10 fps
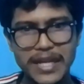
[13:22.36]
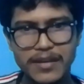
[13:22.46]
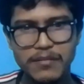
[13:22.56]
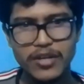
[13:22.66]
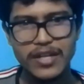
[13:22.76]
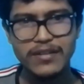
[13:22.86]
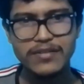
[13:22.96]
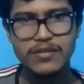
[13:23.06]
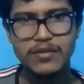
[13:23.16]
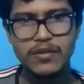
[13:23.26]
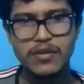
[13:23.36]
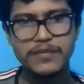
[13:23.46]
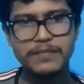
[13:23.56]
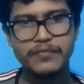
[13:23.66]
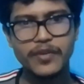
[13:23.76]
build a model.
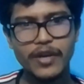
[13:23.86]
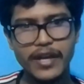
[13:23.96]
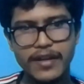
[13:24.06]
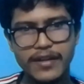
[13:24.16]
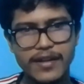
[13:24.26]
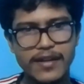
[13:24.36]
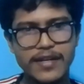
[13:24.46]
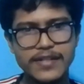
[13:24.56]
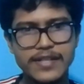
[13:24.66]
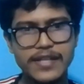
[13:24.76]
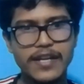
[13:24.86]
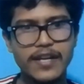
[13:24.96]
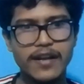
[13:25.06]
So okay, let's see.